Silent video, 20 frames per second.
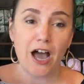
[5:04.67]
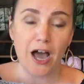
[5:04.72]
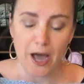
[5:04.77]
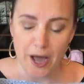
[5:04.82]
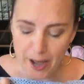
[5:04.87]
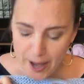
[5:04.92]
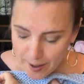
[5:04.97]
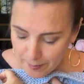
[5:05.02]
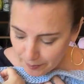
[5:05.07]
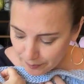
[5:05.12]

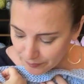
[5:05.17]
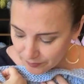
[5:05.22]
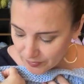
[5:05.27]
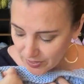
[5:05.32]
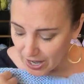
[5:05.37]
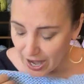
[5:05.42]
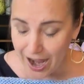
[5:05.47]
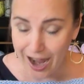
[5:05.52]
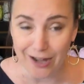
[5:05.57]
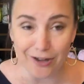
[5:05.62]
Um,
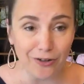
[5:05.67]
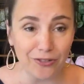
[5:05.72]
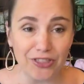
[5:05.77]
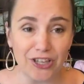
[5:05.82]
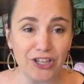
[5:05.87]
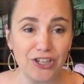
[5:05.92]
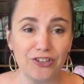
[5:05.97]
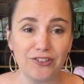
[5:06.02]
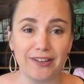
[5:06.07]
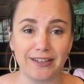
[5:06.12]
I
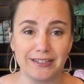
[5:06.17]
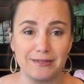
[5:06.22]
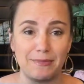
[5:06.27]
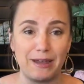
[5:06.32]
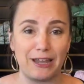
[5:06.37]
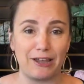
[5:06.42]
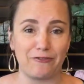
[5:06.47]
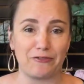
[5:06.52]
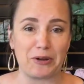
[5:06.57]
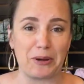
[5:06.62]
don't think you need to
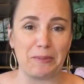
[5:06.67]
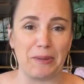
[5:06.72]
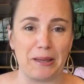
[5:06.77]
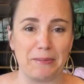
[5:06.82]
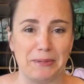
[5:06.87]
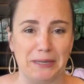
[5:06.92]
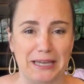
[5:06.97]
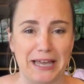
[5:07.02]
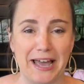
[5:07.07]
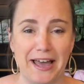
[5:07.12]
make it for a
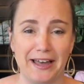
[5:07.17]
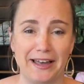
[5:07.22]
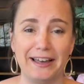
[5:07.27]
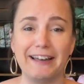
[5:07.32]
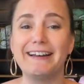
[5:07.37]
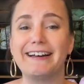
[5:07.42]
baby.